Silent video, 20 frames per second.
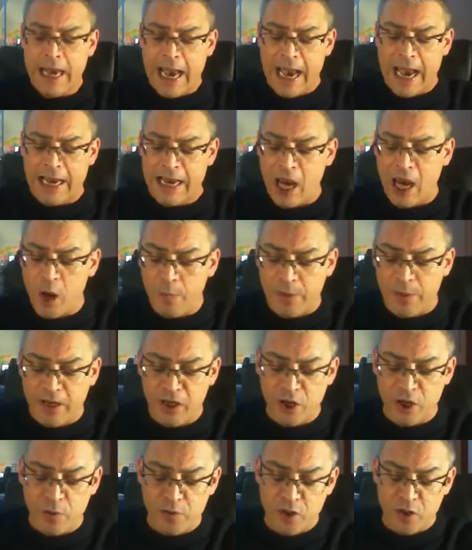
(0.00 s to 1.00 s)
and helping
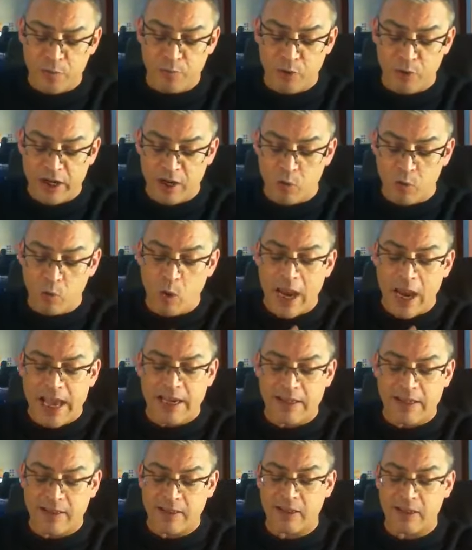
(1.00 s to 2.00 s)
you to bring
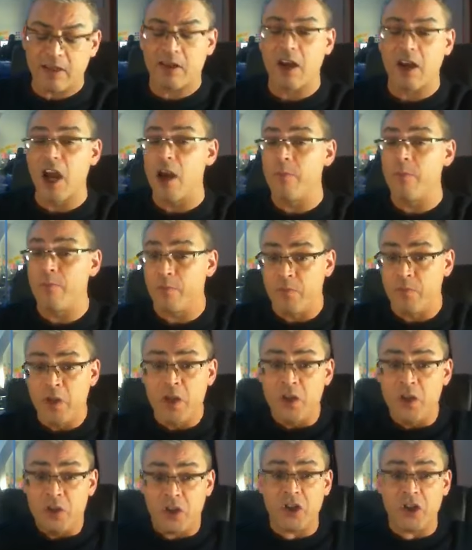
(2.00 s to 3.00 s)
awareness to
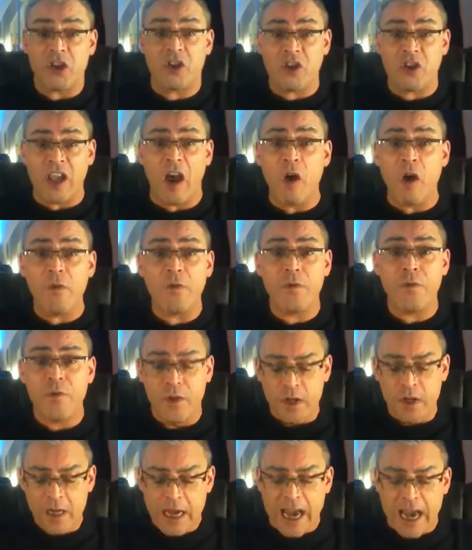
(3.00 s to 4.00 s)
yourself
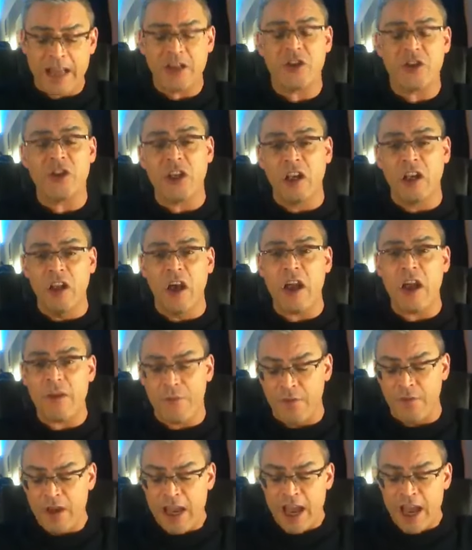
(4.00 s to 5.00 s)
and to your
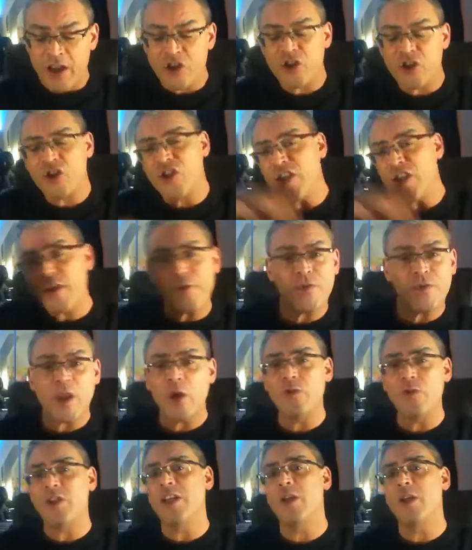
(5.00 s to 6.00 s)
life, and shift
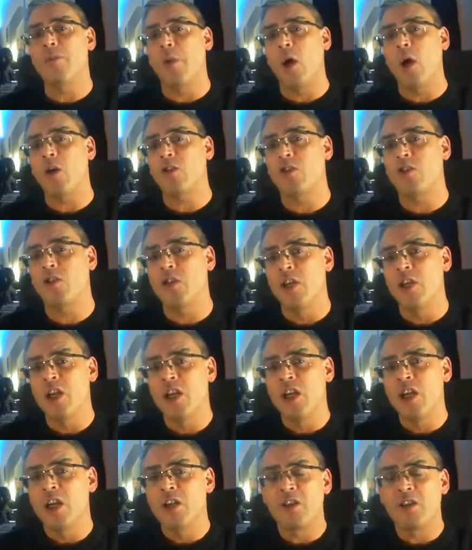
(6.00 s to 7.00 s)
those inner blocks
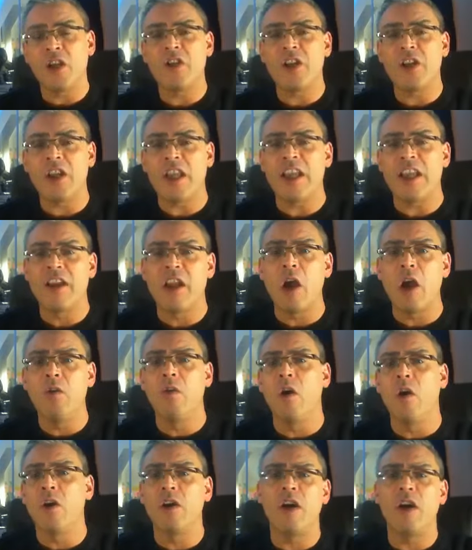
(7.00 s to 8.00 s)
so that they're no
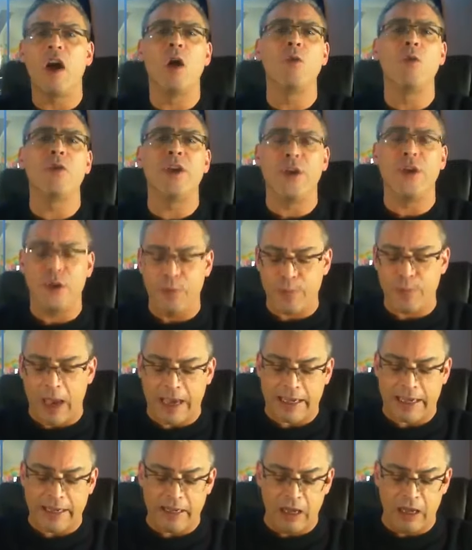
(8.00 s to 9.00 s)
longer holding you
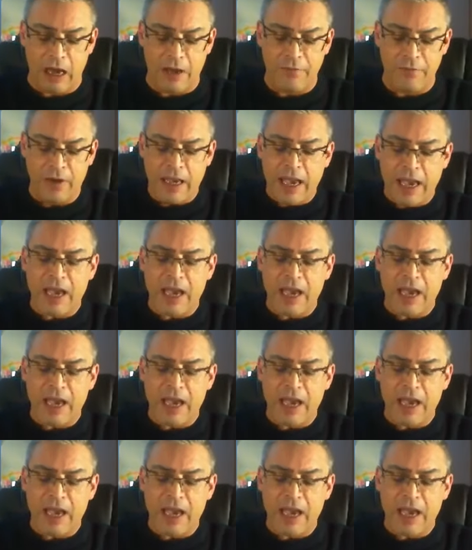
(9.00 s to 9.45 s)
back in life,